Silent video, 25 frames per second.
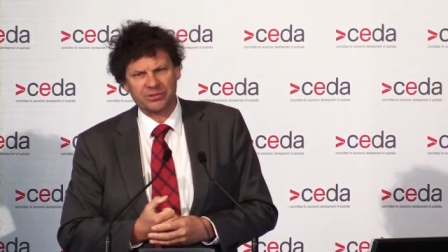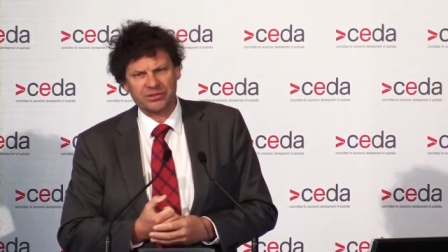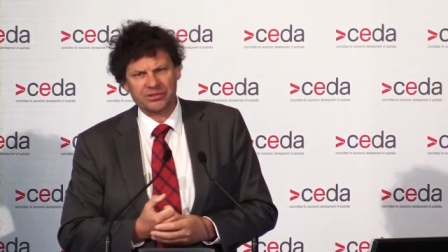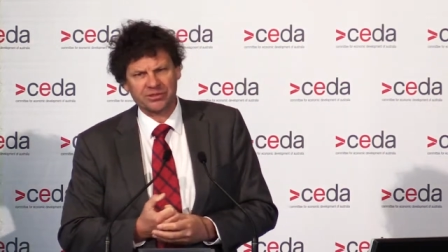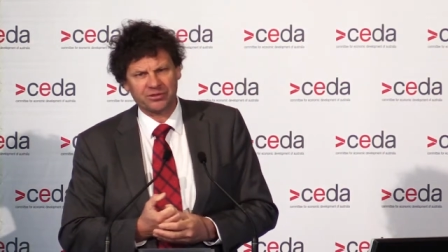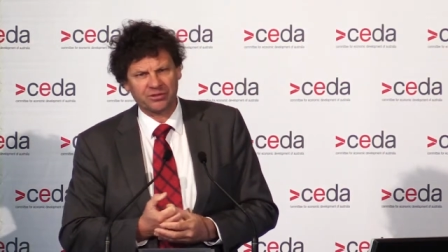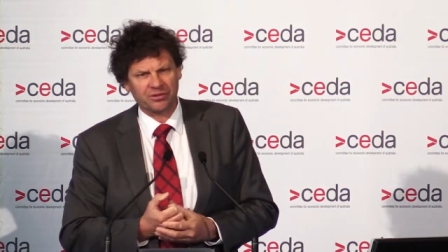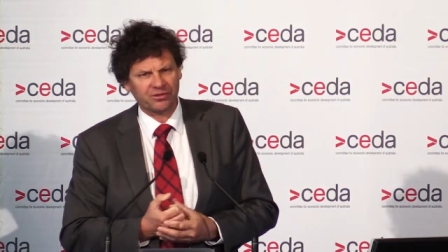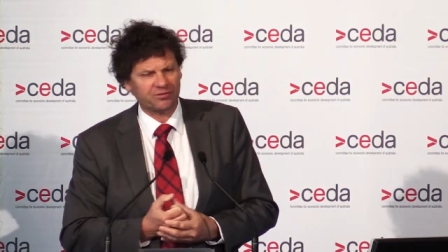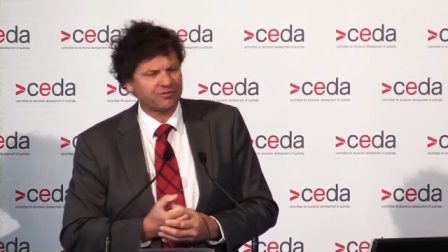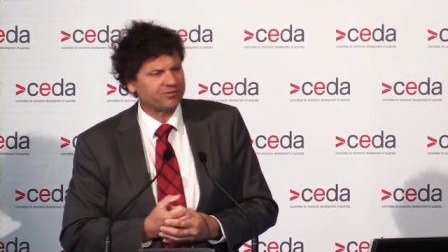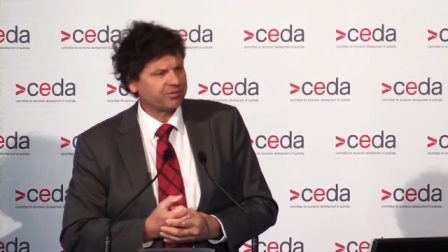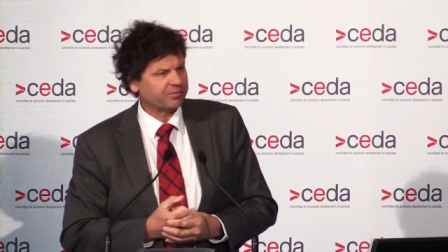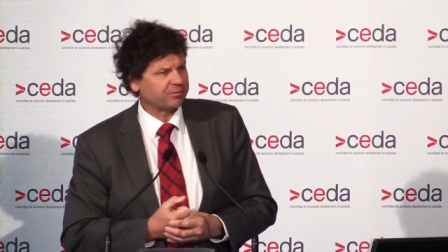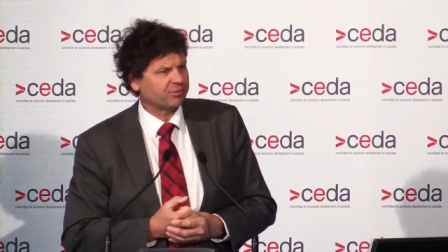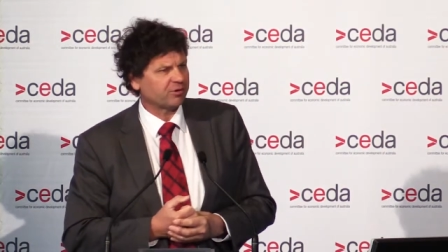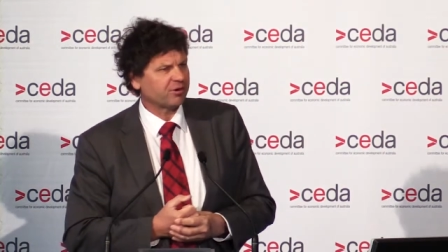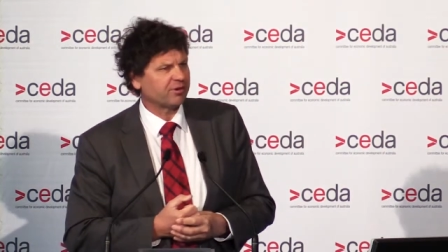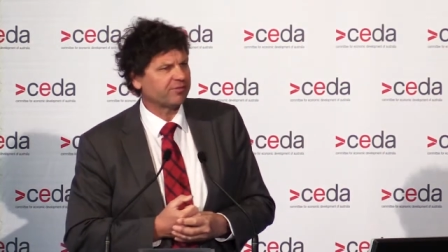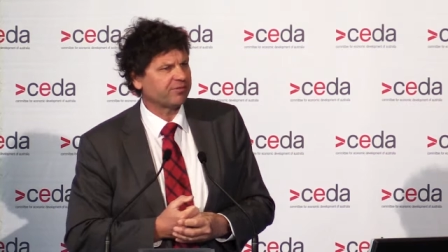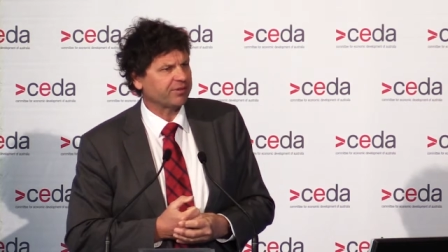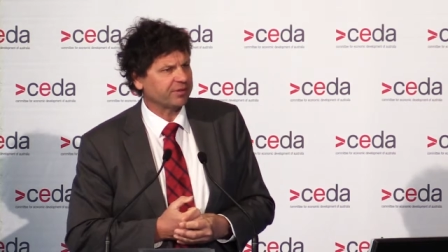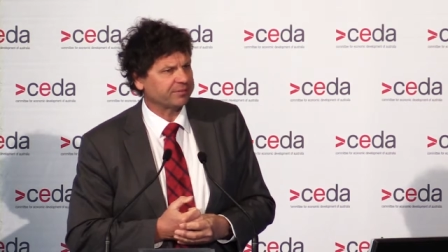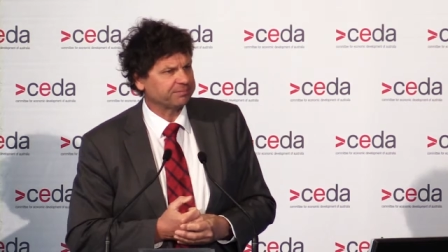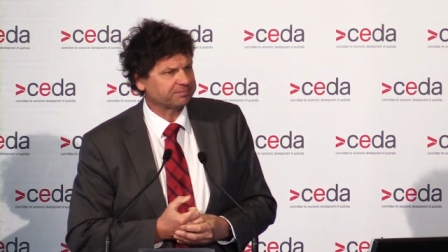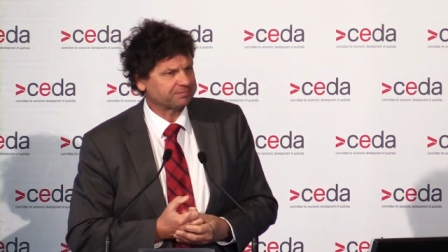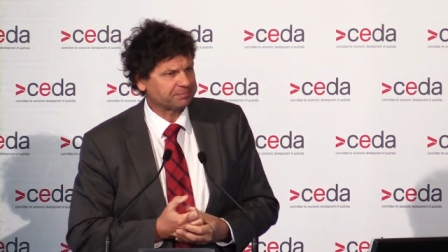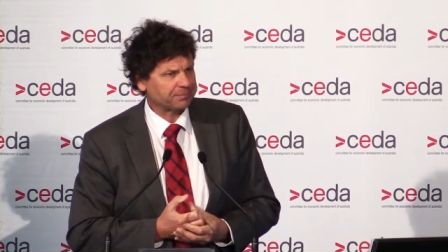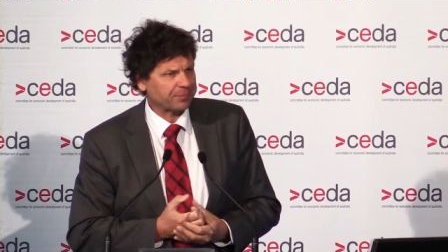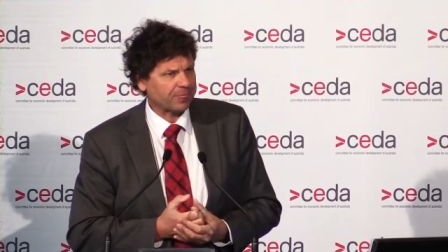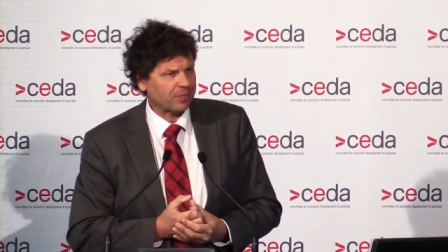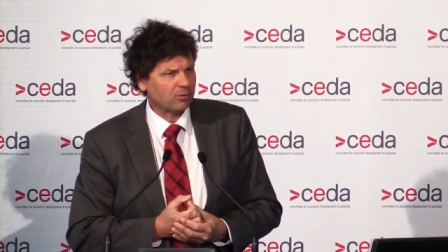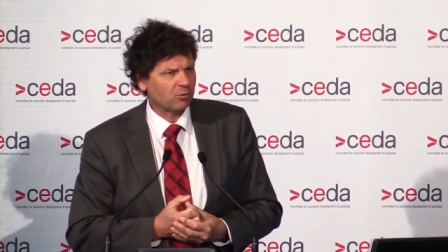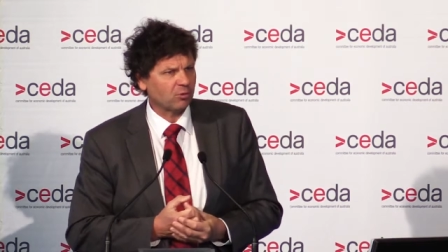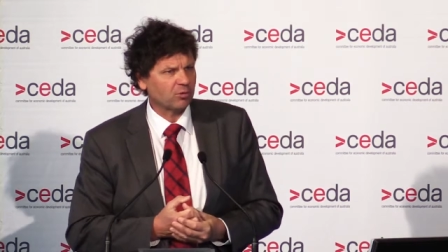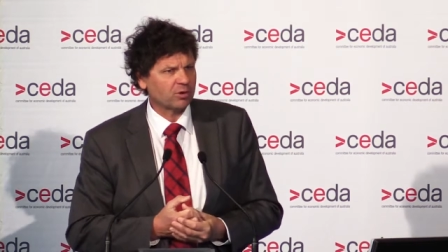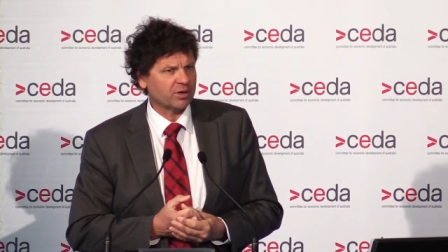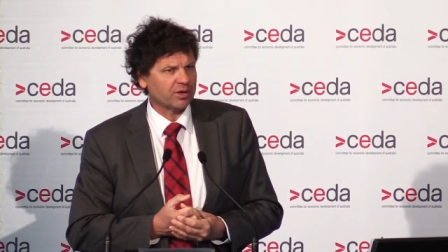which a non-for-profit
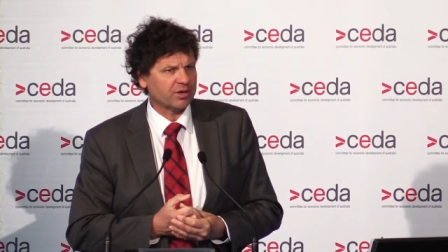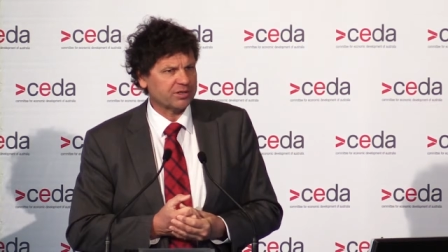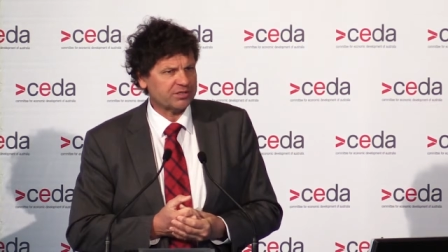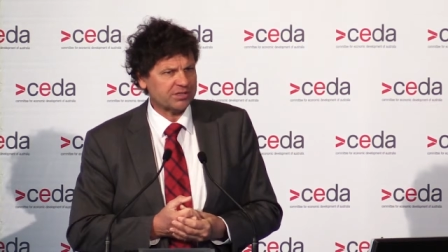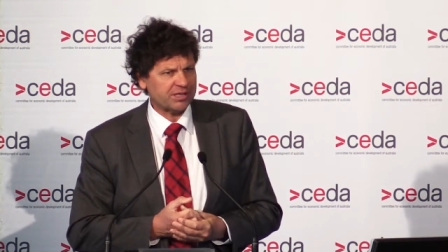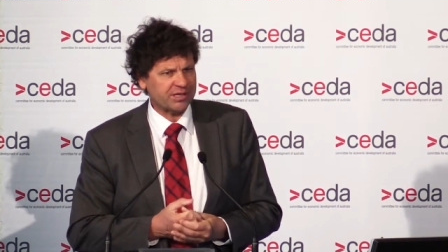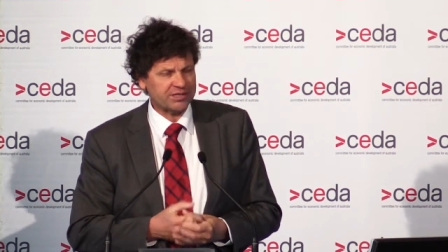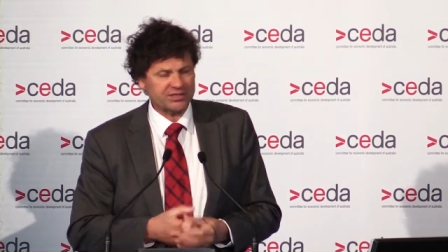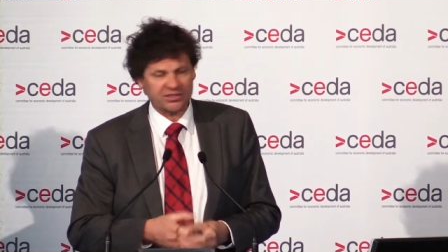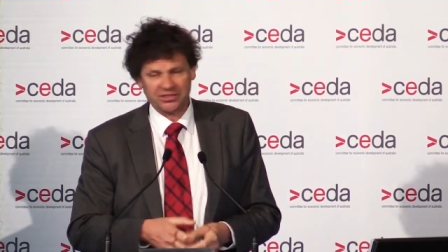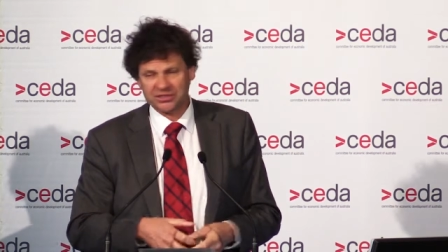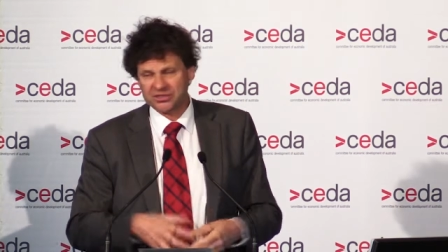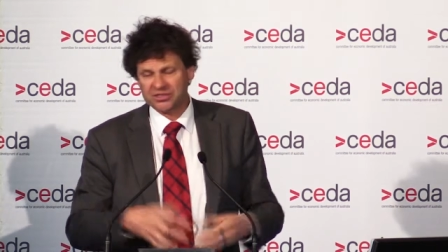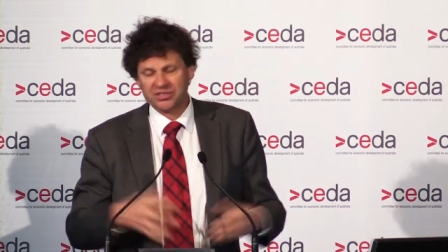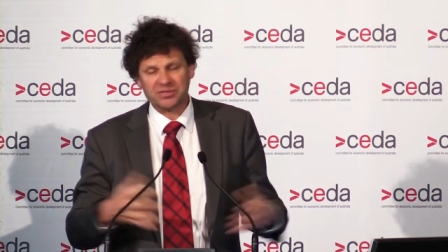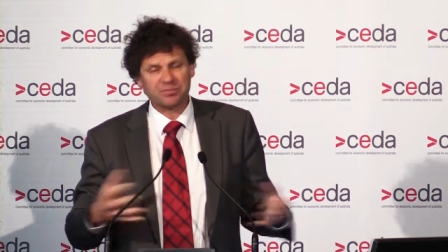organisation,